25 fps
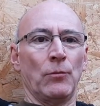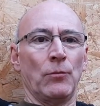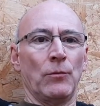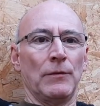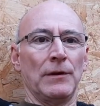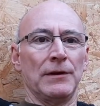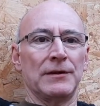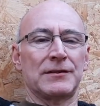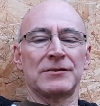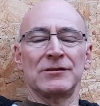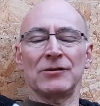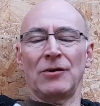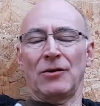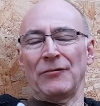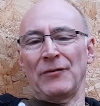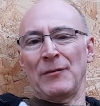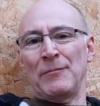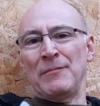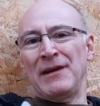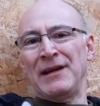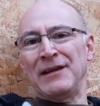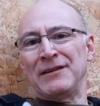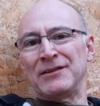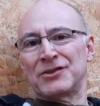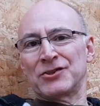it's not the
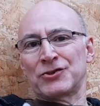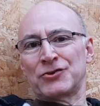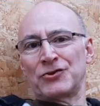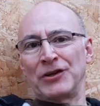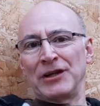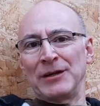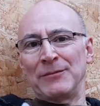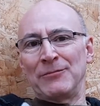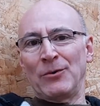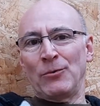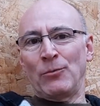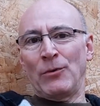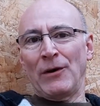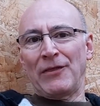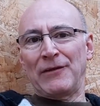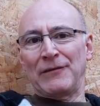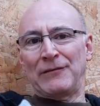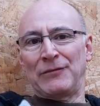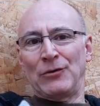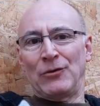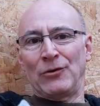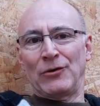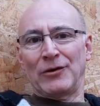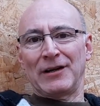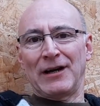mainstream weather
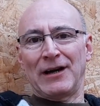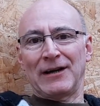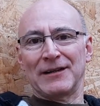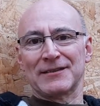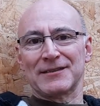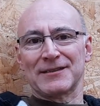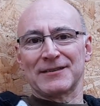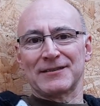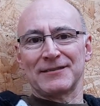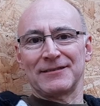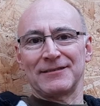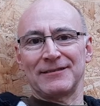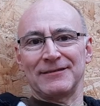forecast,